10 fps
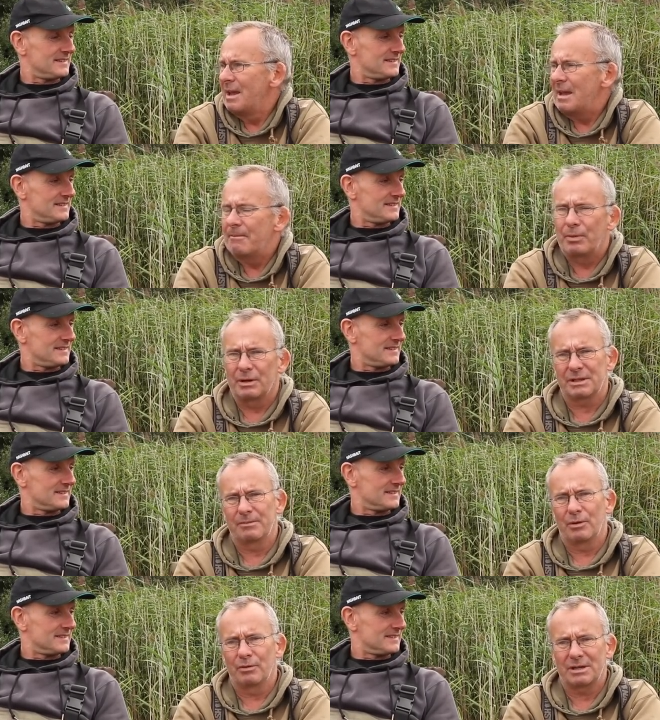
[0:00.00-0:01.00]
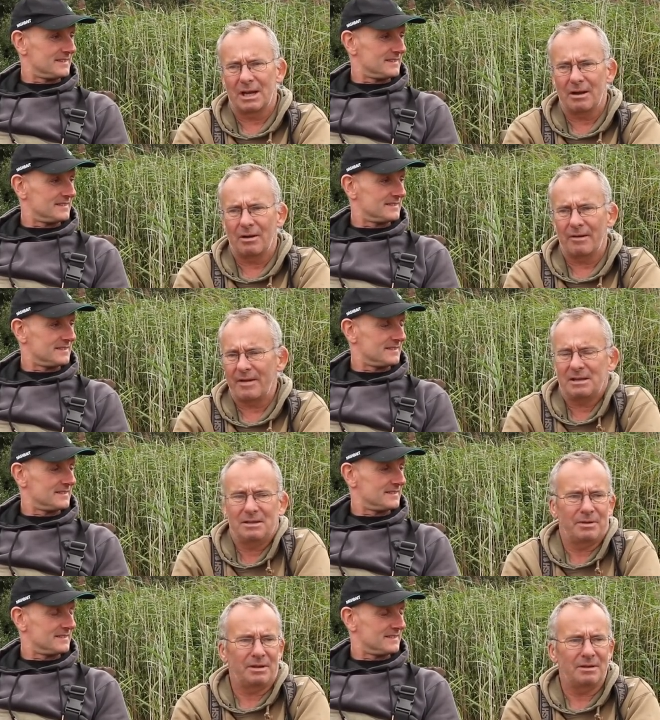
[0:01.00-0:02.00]
Speaker 1: impossible. So I've
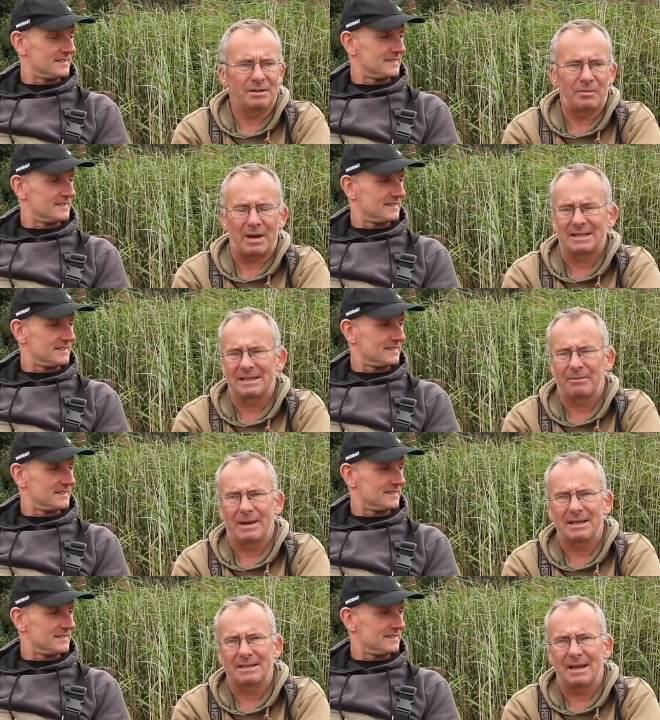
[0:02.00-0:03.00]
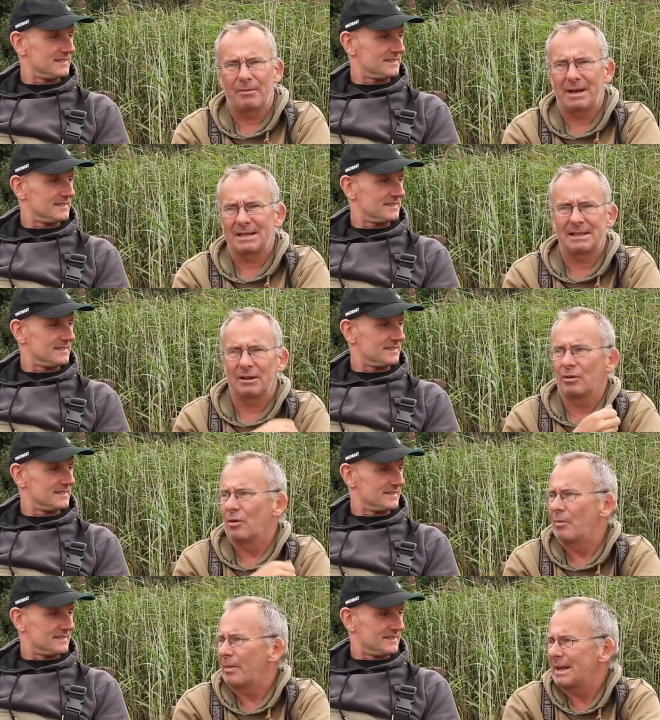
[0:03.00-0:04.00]
actually been using plastic baits now, plastic
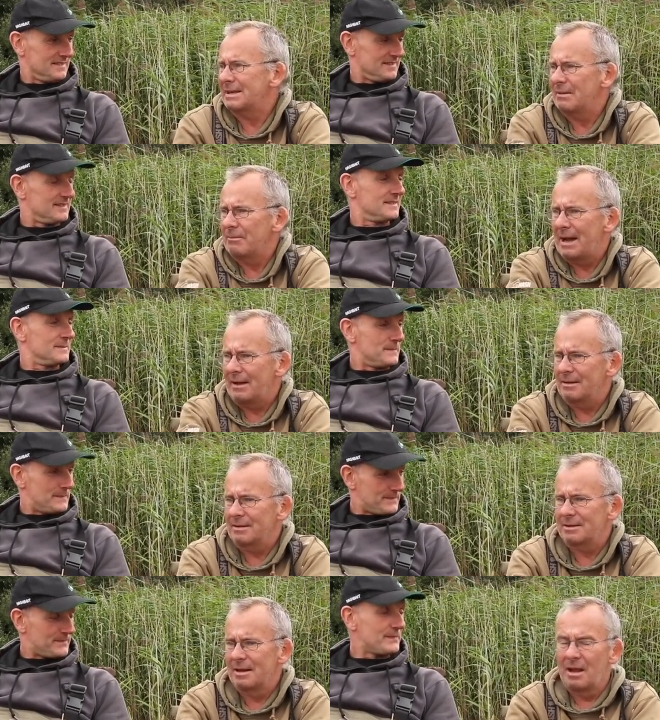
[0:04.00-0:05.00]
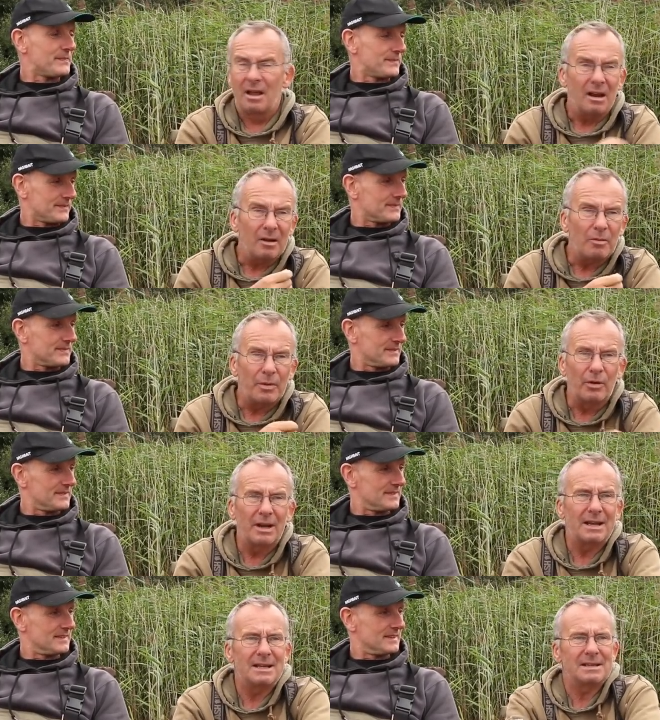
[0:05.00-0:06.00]
corn, plastic maggots, little
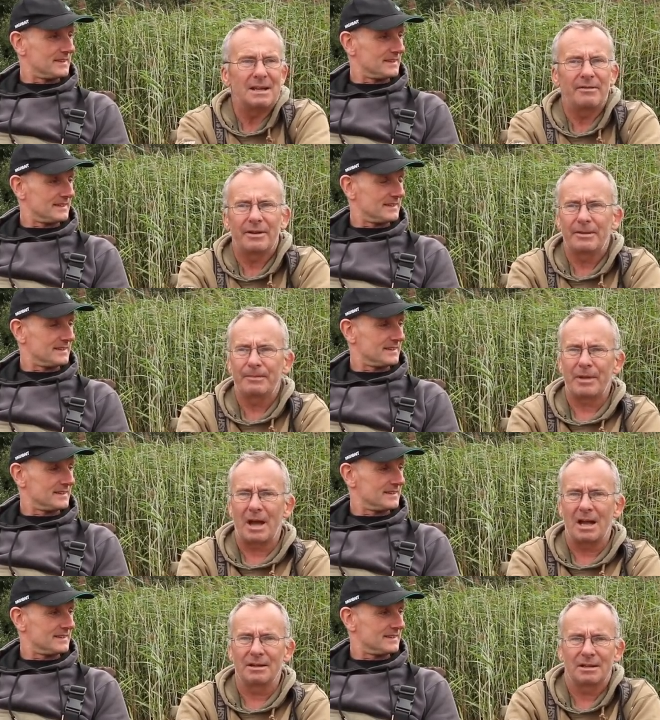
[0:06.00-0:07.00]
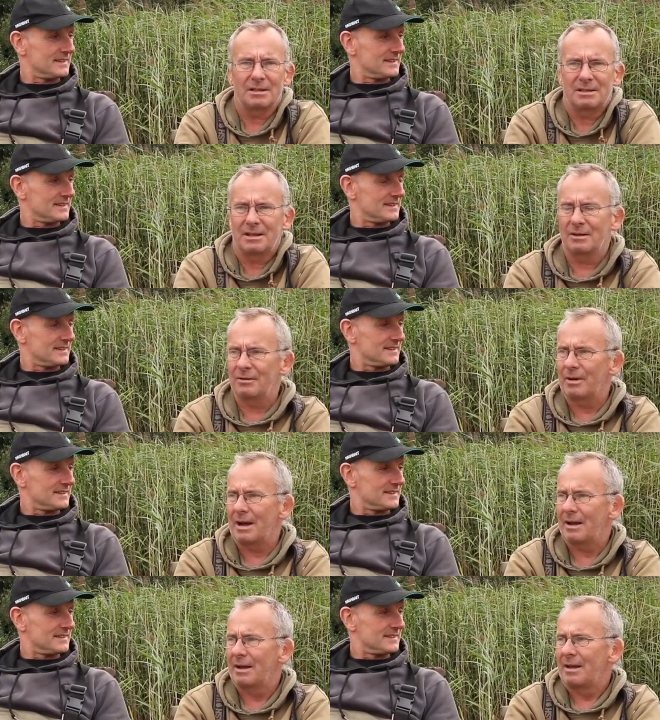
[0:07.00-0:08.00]
boilies even, uh, just to
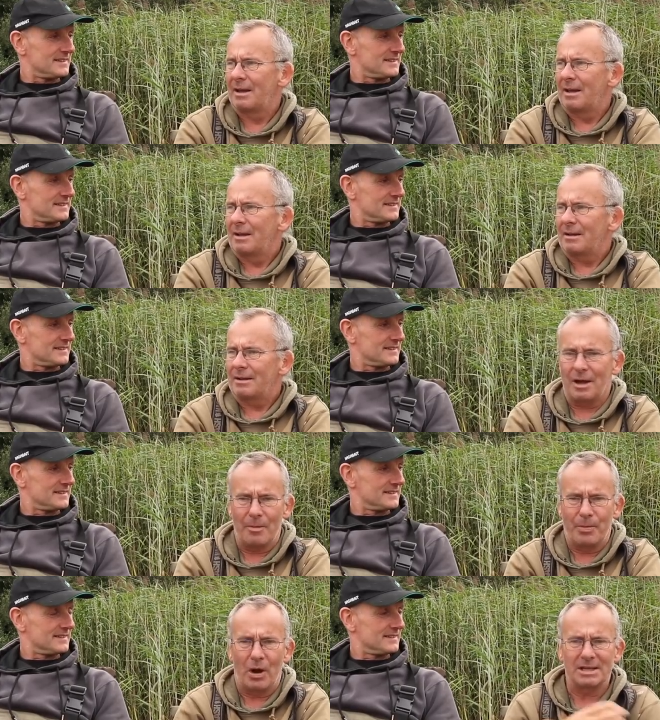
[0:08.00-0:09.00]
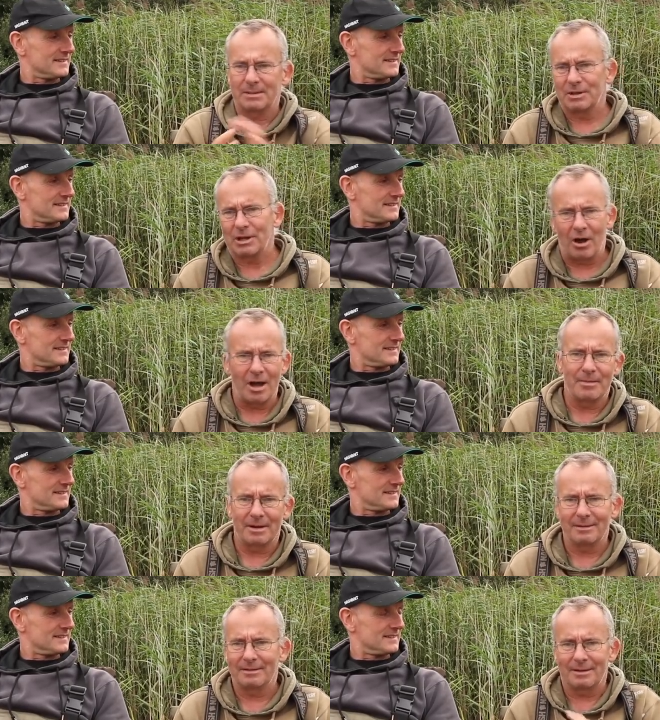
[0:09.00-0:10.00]
uh, you know, buy some time
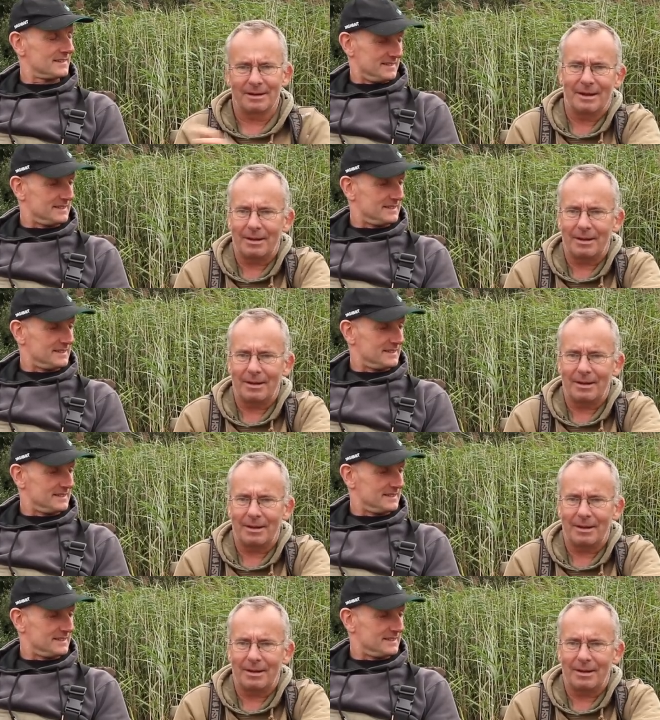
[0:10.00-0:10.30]
and